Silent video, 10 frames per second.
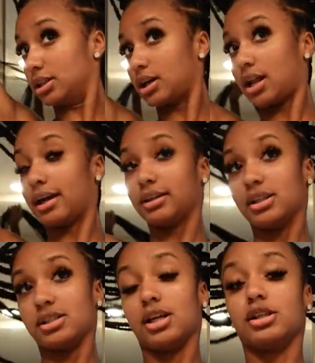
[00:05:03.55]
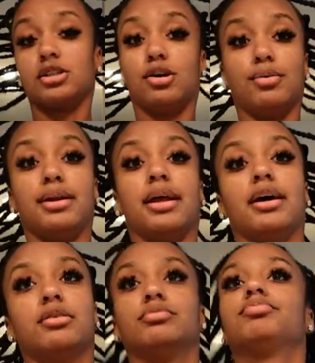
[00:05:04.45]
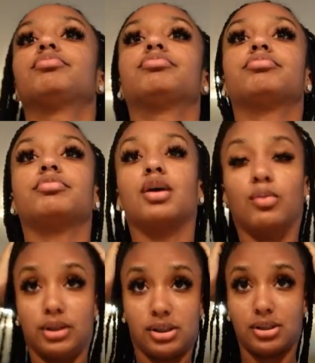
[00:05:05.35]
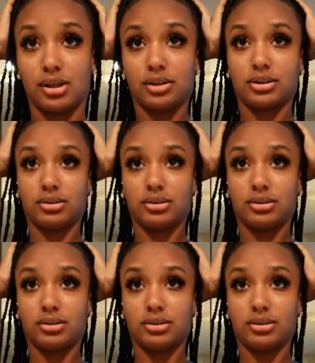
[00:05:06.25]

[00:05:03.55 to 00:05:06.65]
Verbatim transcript: looks like the sun is going down, which sucks.